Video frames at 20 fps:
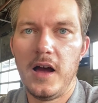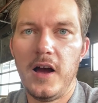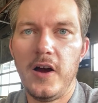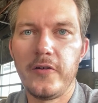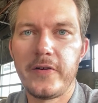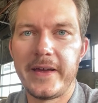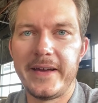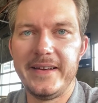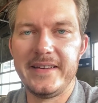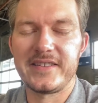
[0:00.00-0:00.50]

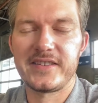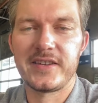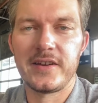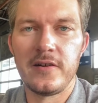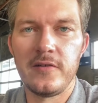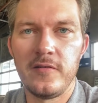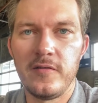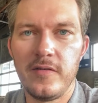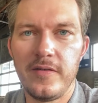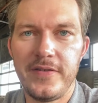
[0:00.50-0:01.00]
Okay,
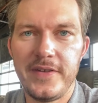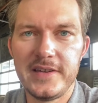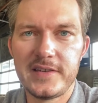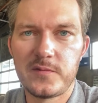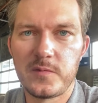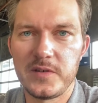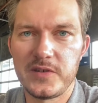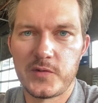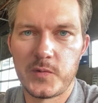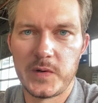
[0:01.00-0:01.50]
so this
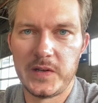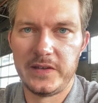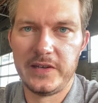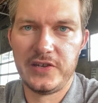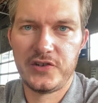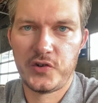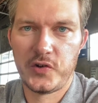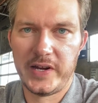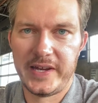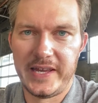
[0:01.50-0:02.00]
one's really
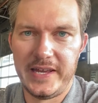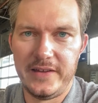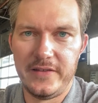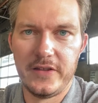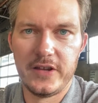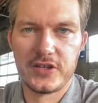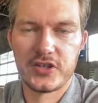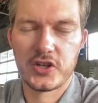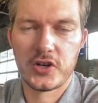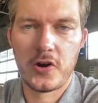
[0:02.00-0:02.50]
tricky,
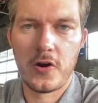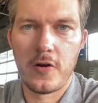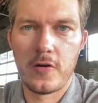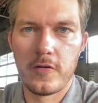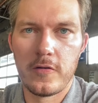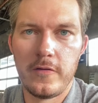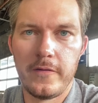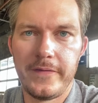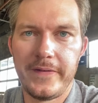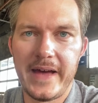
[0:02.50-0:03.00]
the
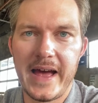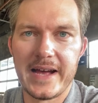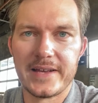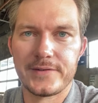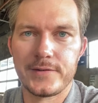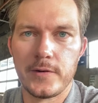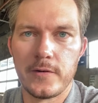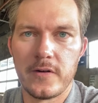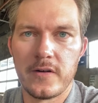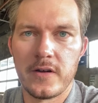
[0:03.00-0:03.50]
churn
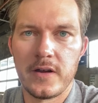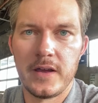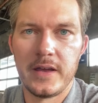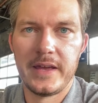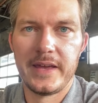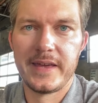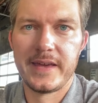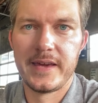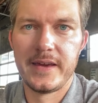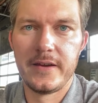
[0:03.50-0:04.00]
factor
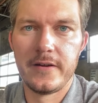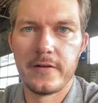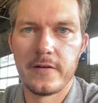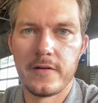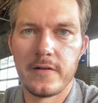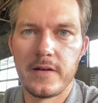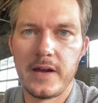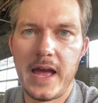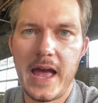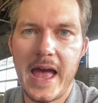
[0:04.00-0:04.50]

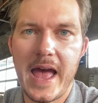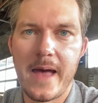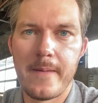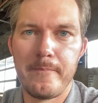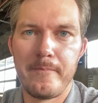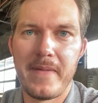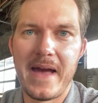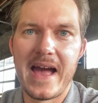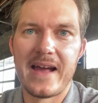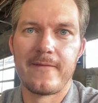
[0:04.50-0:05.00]
here
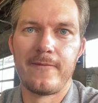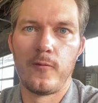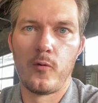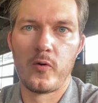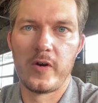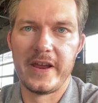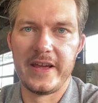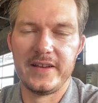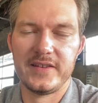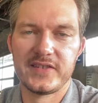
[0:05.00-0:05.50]
at Back
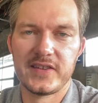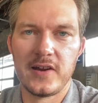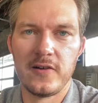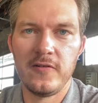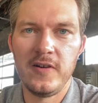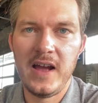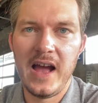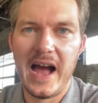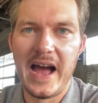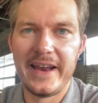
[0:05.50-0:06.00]
40. So
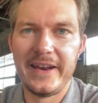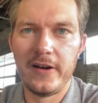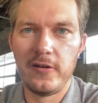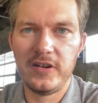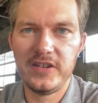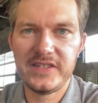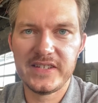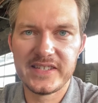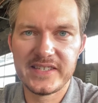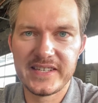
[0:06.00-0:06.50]
I know
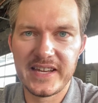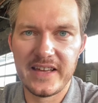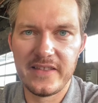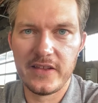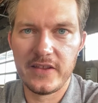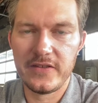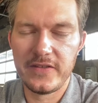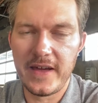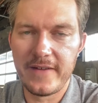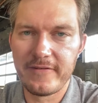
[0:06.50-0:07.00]
I just said
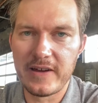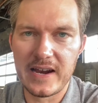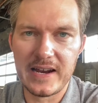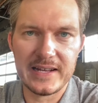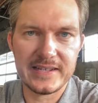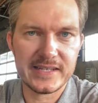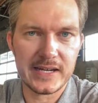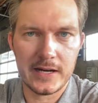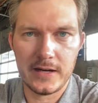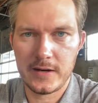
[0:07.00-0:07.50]
that they've got
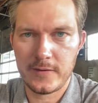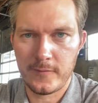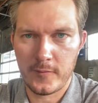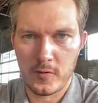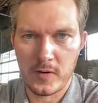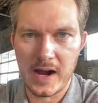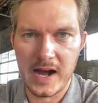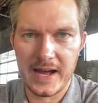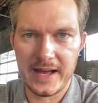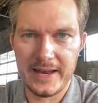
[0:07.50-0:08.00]
a ton of
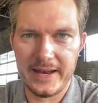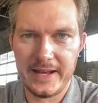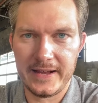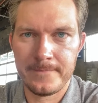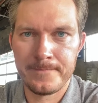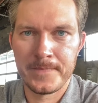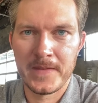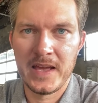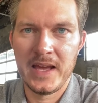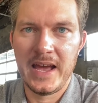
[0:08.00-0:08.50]
variety.
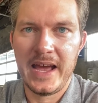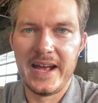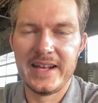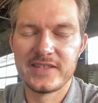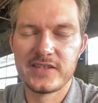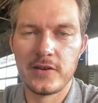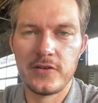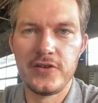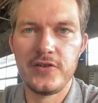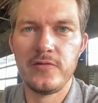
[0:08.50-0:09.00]
And
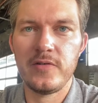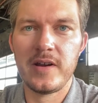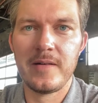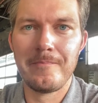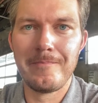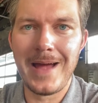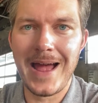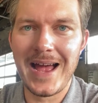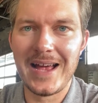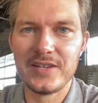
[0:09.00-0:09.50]
so you would
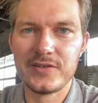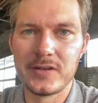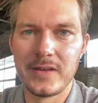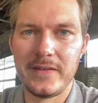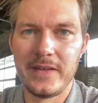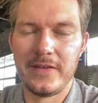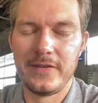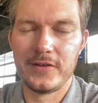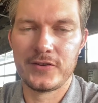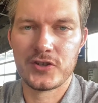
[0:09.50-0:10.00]
imagine
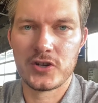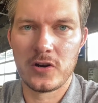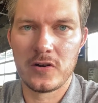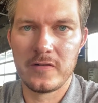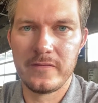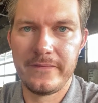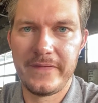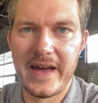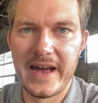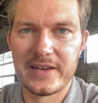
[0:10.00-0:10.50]
that the
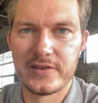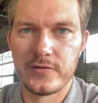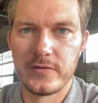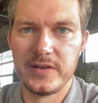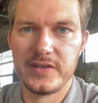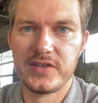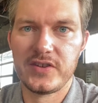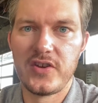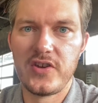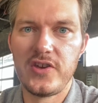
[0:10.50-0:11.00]
churn factor
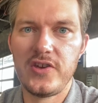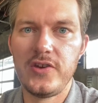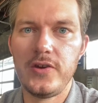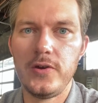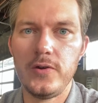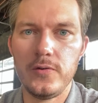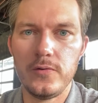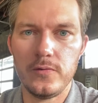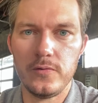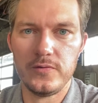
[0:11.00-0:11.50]
is
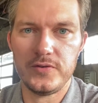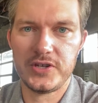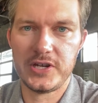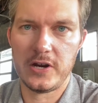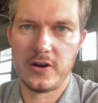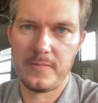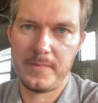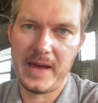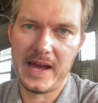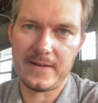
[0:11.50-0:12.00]
huge
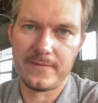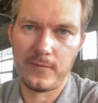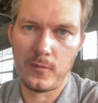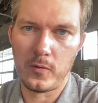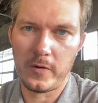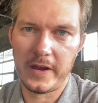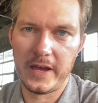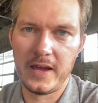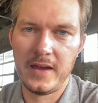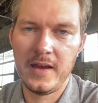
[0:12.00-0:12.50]
here at Back
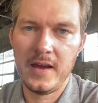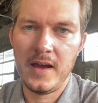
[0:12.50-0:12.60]
40,